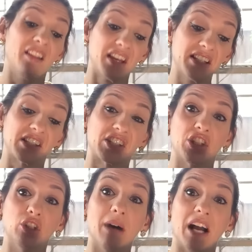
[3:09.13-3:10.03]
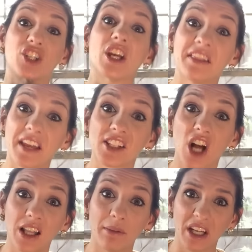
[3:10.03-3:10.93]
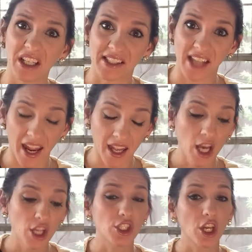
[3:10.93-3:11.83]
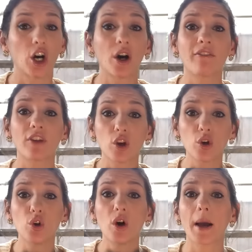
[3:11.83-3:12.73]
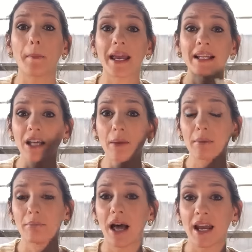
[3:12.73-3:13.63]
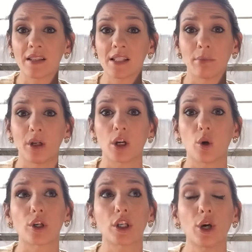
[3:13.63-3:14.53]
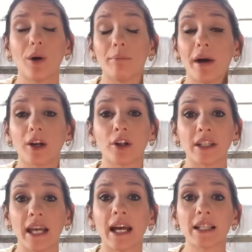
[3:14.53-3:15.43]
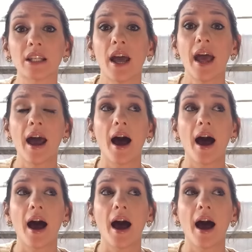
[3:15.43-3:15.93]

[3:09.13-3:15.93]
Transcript: This is too much. That's all I'm gonna say. So if you end up buying this book, or you know what, better yet,